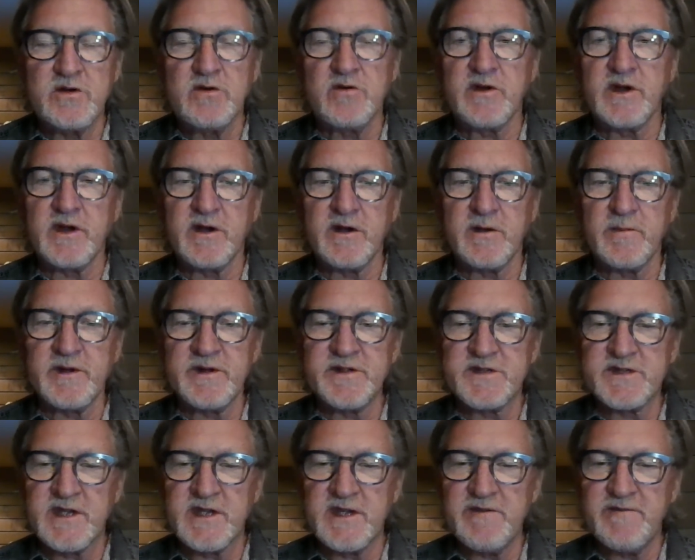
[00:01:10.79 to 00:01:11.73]
You don't care
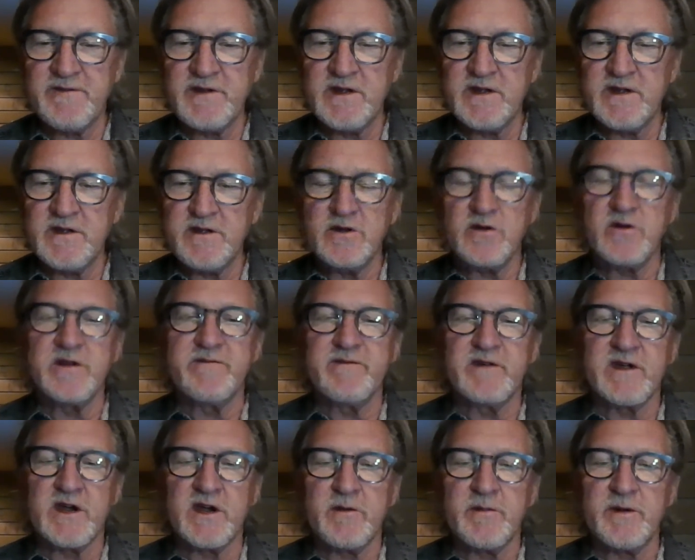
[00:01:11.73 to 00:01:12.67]
about safety. You don't
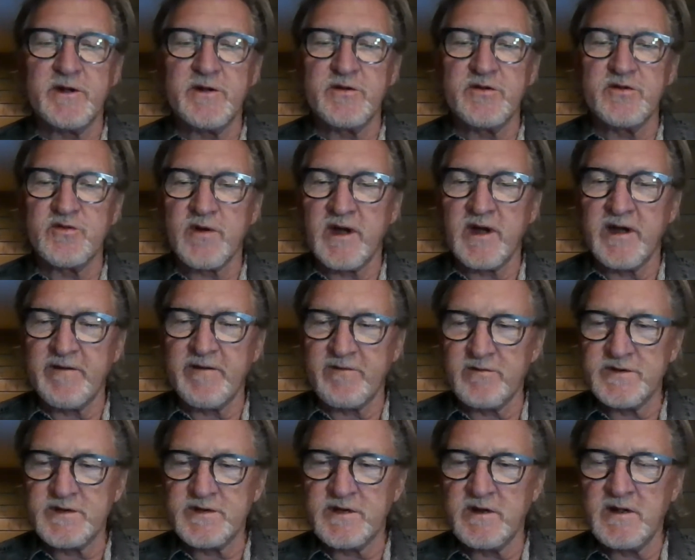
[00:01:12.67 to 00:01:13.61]
even care about your
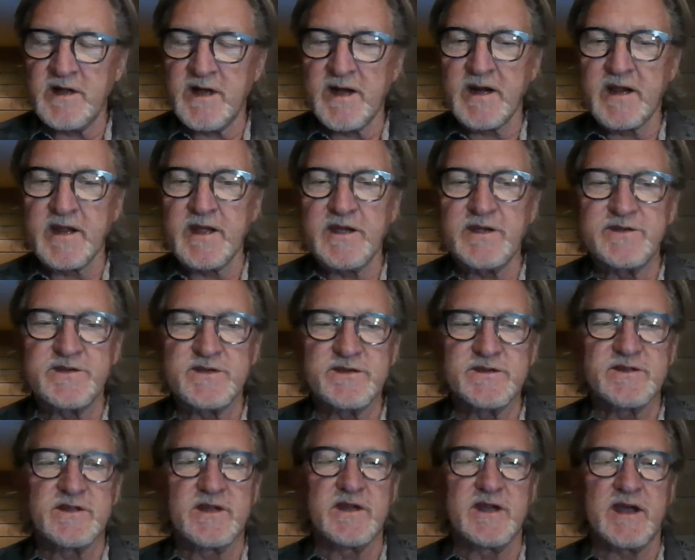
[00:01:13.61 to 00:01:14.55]
drivers. In a lot of
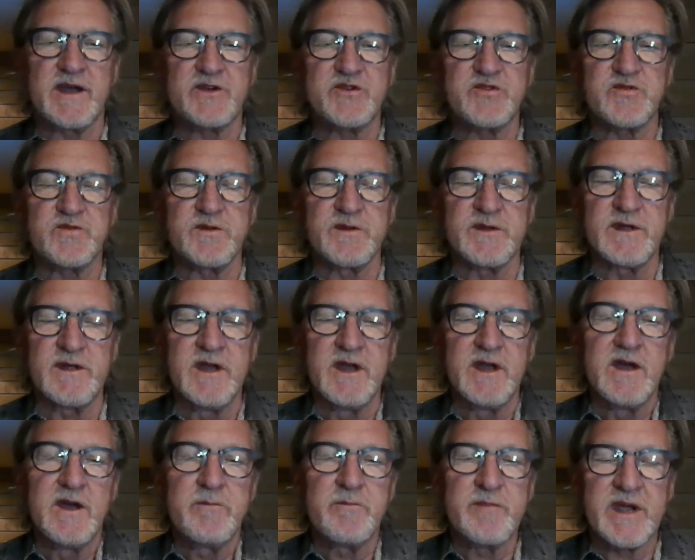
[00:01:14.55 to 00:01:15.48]
cases, they
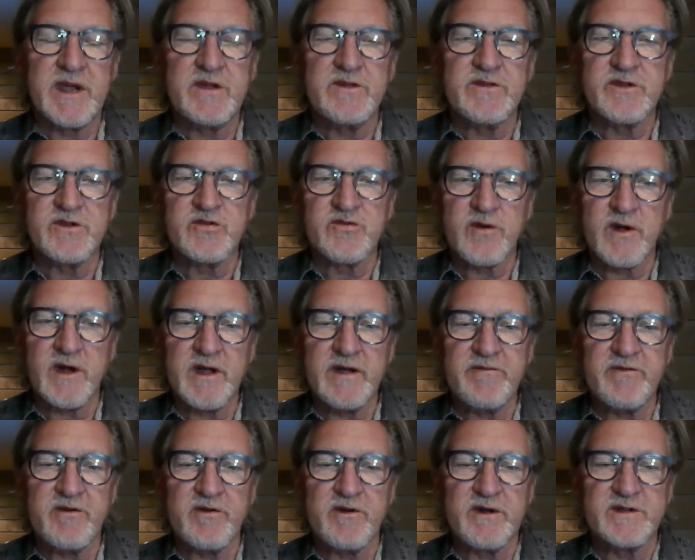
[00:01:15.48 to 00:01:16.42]
actually paint the
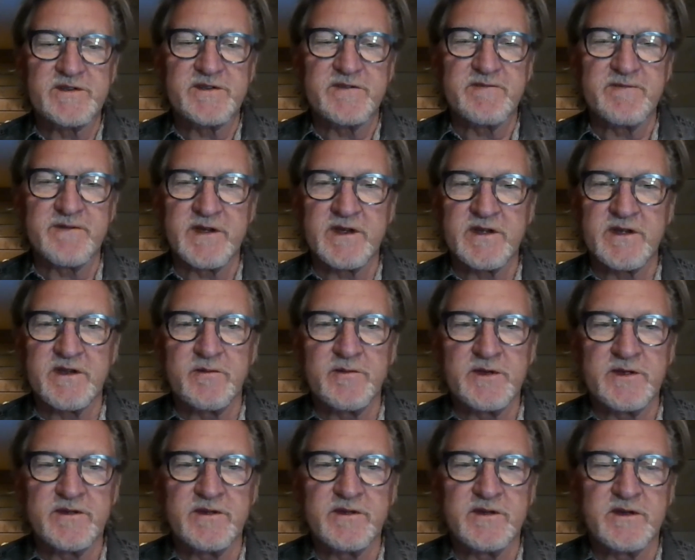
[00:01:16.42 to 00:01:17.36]
driver as a
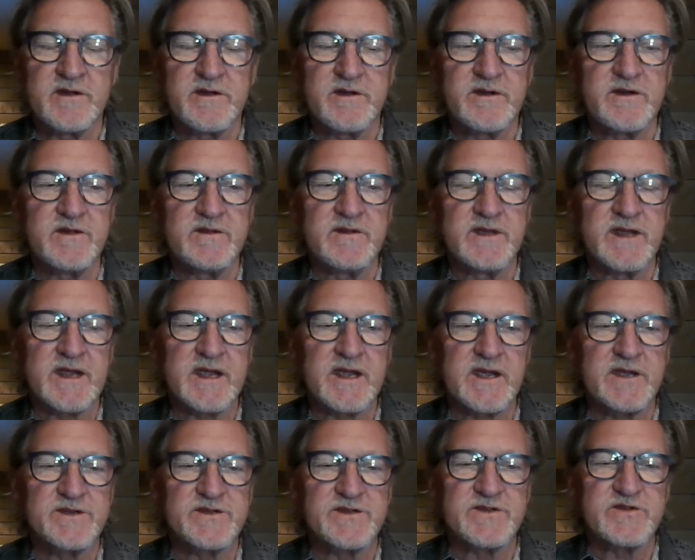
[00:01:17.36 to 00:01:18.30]
victim in the
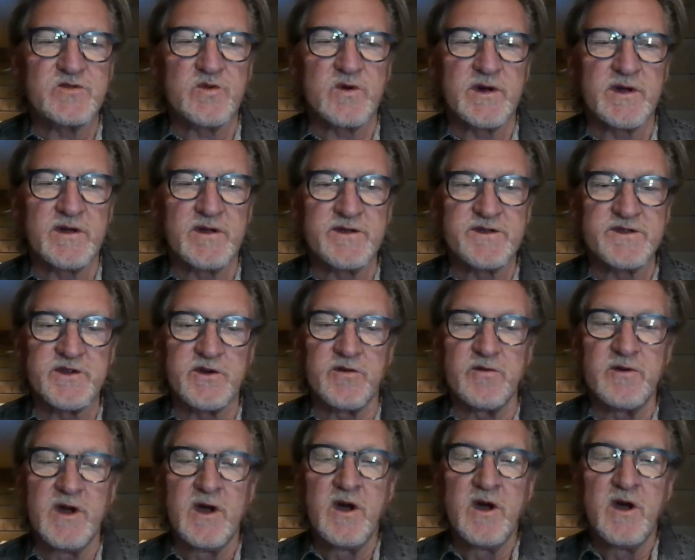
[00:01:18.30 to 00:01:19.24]
case as well.
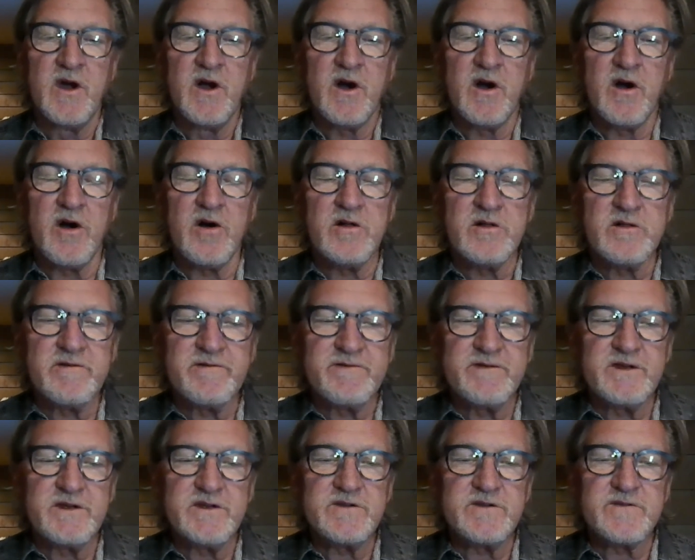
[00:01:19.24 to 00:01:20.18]
So all
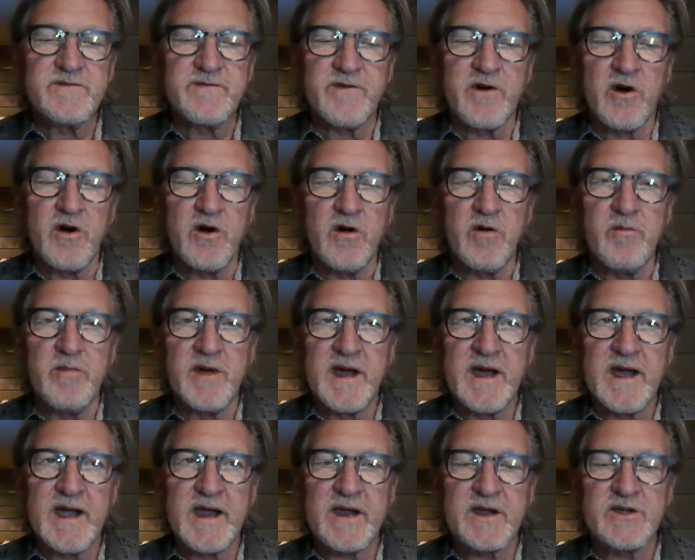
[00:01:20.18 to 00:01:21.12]
of these fall
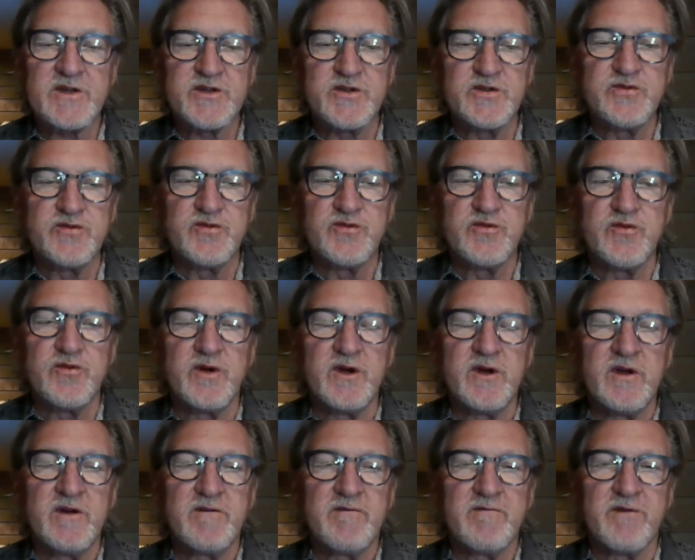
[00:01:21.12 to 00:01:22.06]
back
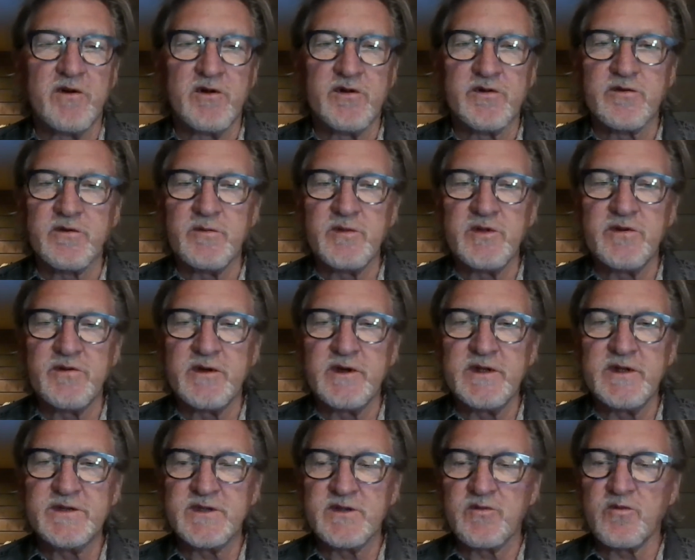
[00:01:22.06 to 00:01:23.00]
to
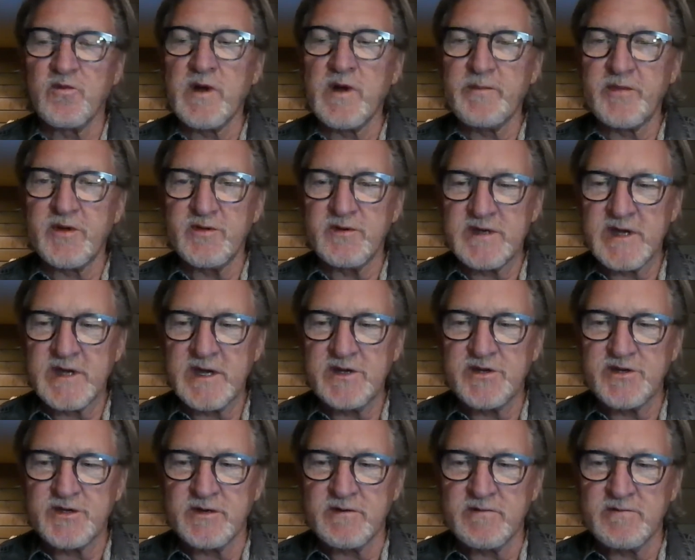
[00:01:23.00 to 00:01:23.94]
vulnerabilities and
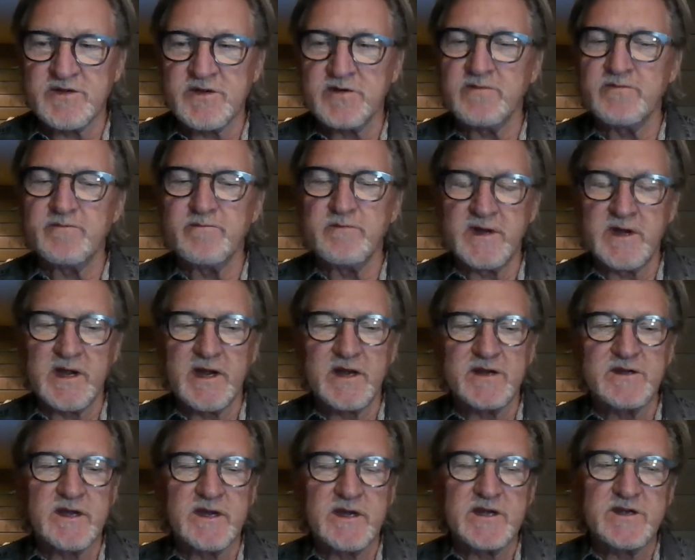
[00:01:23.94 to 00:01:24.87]
reputation. So
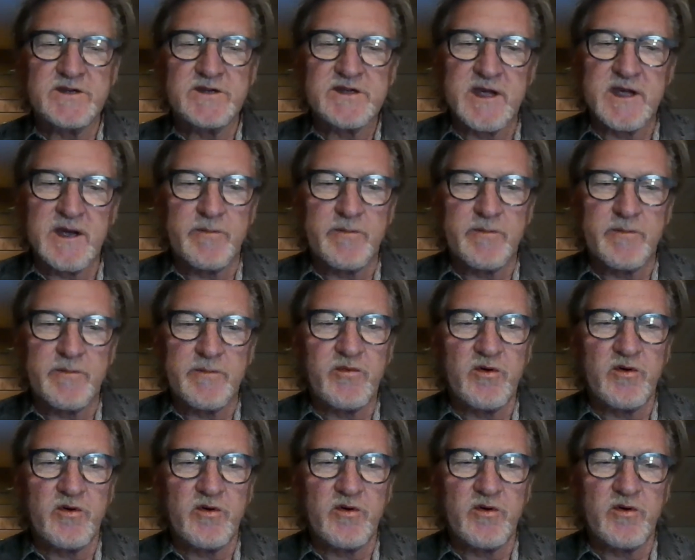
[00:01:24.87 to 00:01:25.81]
an example,
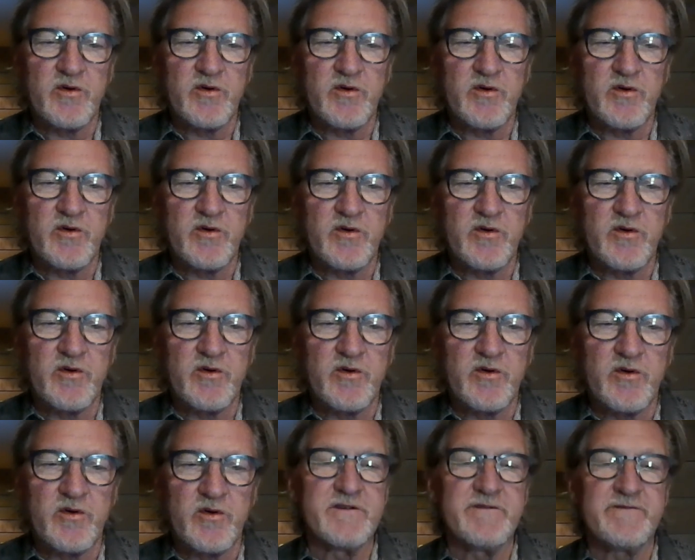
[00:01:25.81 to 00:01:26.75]
maybe,
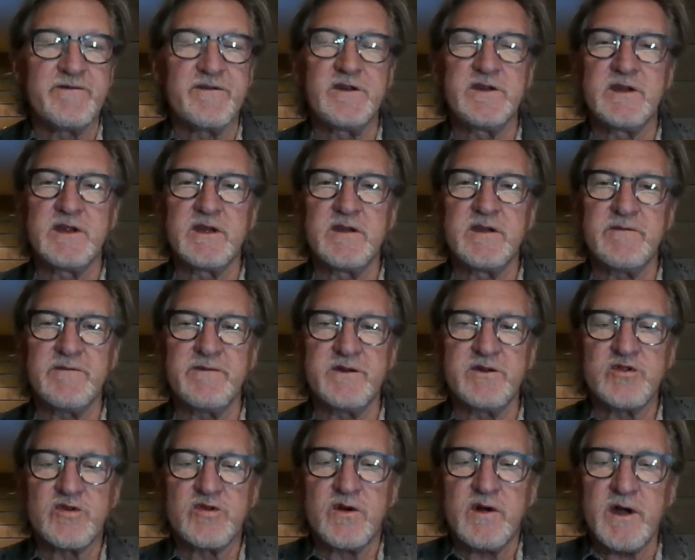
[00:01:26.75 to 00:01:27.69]
if
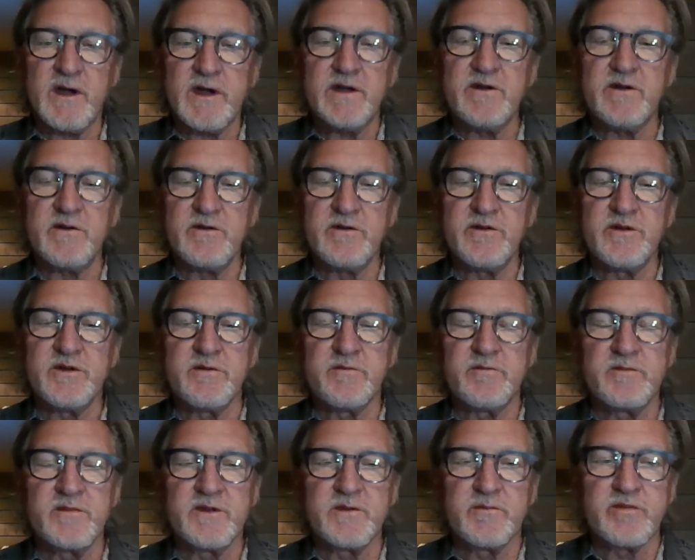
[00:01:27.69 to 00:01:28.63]
in trial
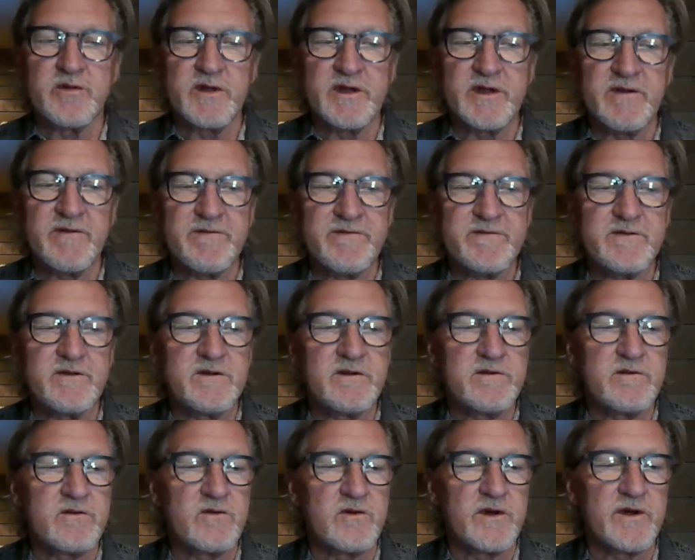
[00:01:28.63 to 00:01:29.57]
the plaintiff
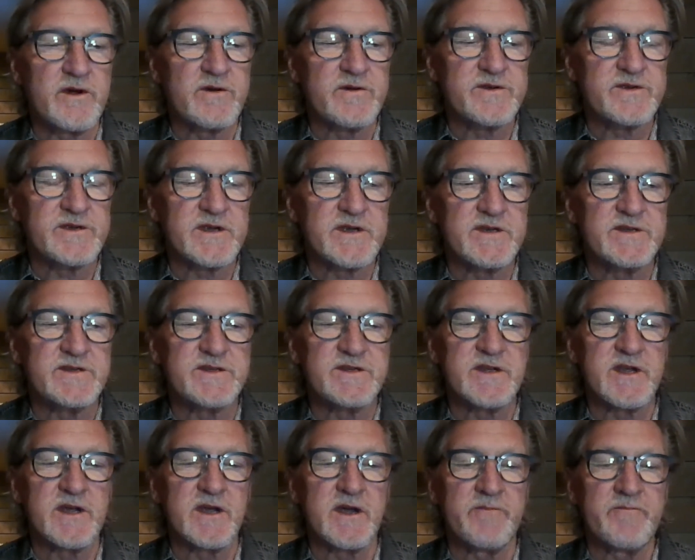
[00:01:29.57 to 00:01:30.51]
lawyer
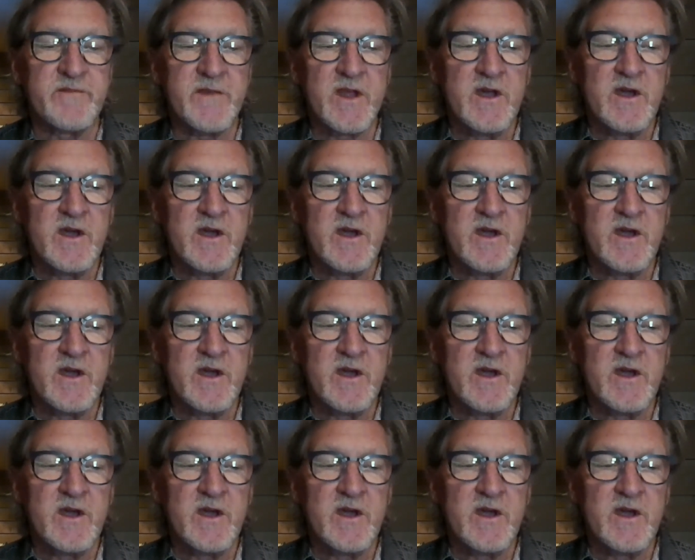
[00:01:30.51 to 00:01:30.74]
says,